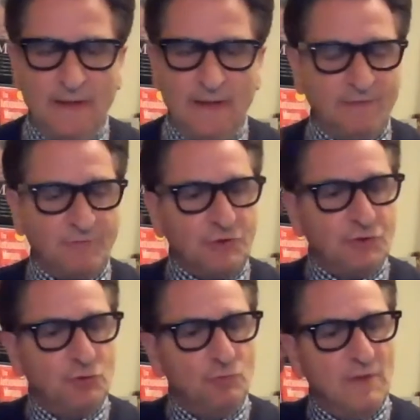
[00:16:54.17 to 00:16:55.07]
after
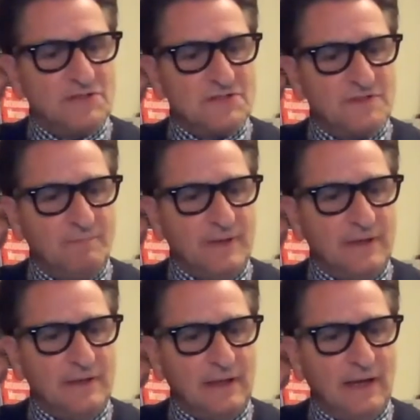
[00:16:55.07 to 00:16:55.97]
2 months of
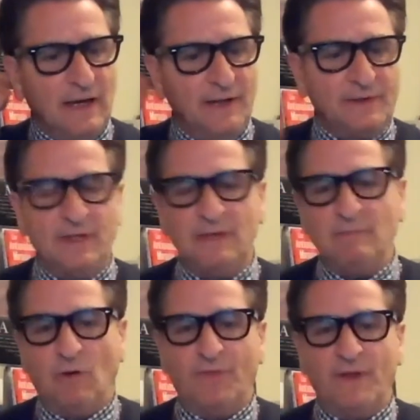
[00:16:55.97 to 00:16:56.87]
being on
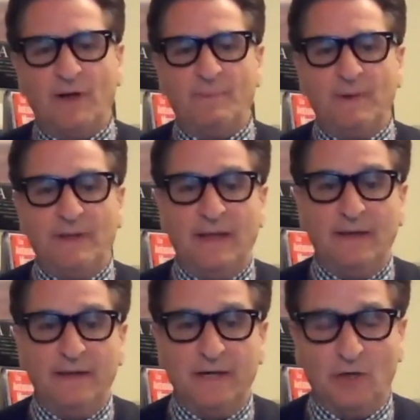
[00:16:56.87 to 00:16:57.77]
chemotherapy that
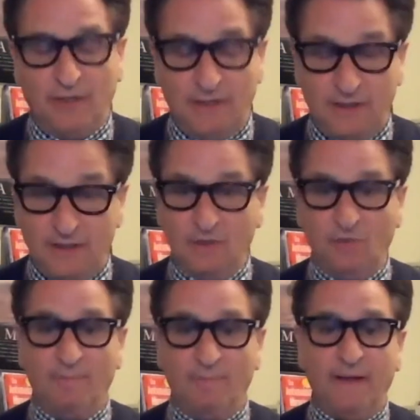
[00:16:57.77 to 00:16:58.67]
nearly
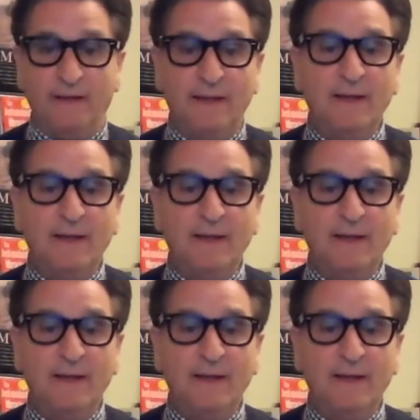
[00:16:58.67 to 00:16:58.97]
killed me.